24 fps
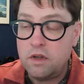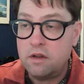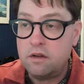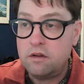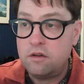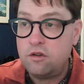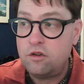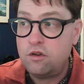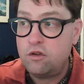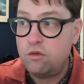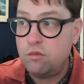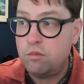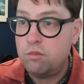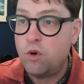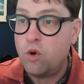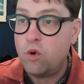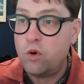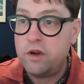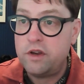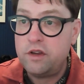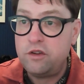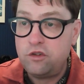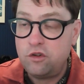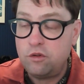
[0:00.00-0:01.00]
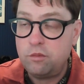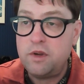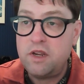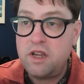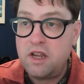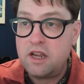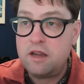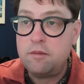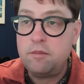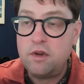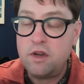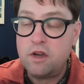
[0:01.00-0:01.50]
two boys who
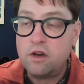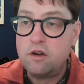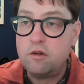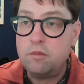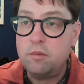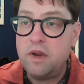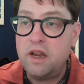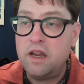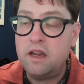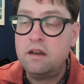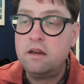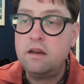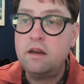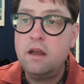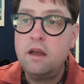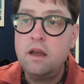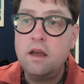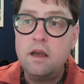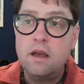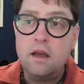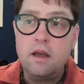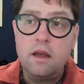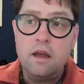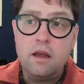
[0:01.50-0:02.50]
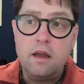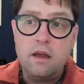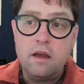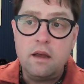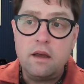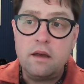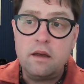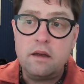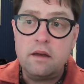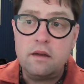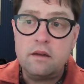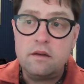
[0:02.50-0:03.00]
became young men.
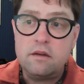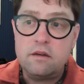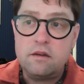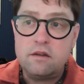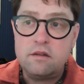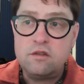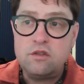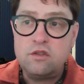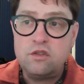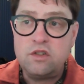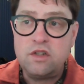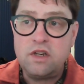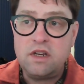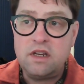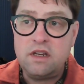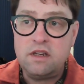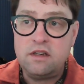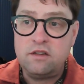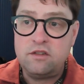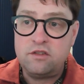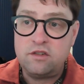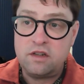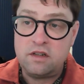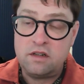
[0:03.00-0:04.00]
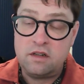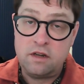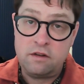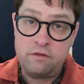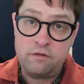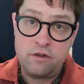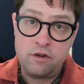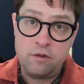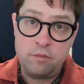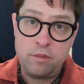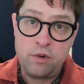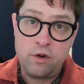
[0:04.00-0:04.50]
She's a
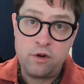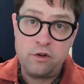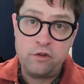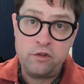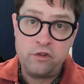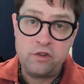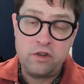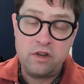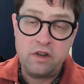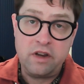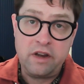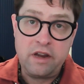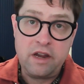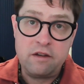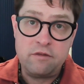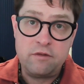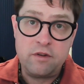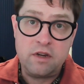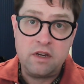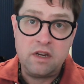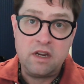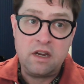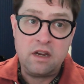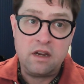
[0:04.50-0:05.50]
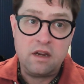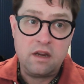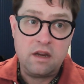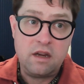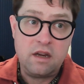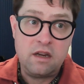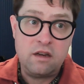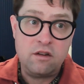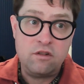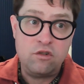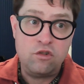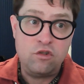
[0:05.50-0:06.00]
different person, having
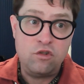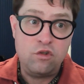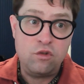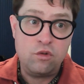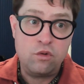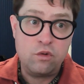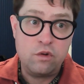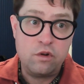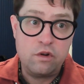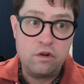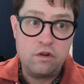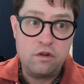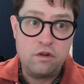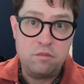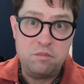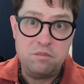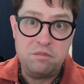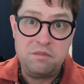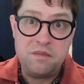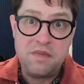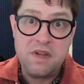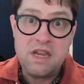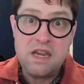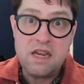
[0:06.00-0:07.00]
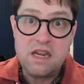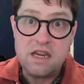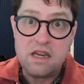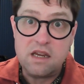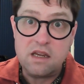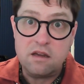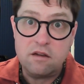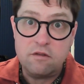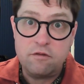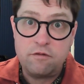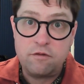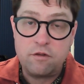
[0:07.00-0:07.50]
endured
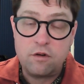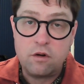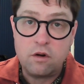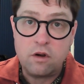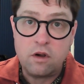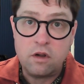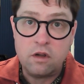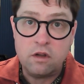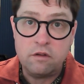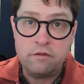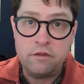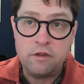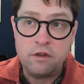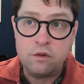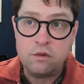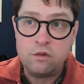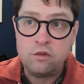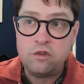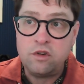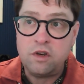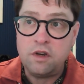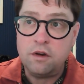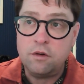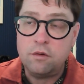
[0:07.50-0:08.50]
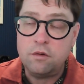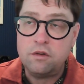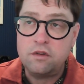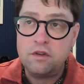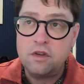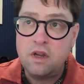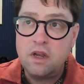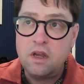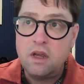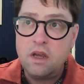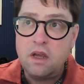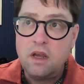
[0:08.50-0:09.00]
me for all of those years.
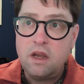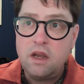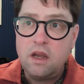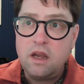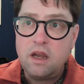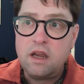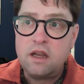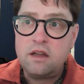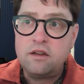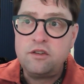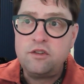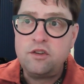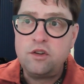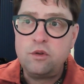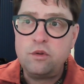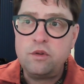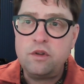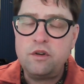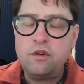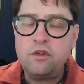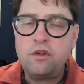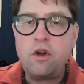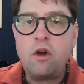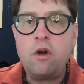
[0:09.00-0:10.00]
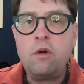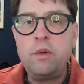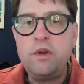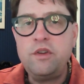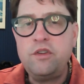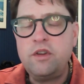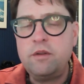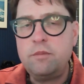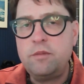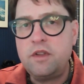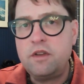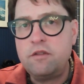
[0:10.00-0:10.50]
And so there's always something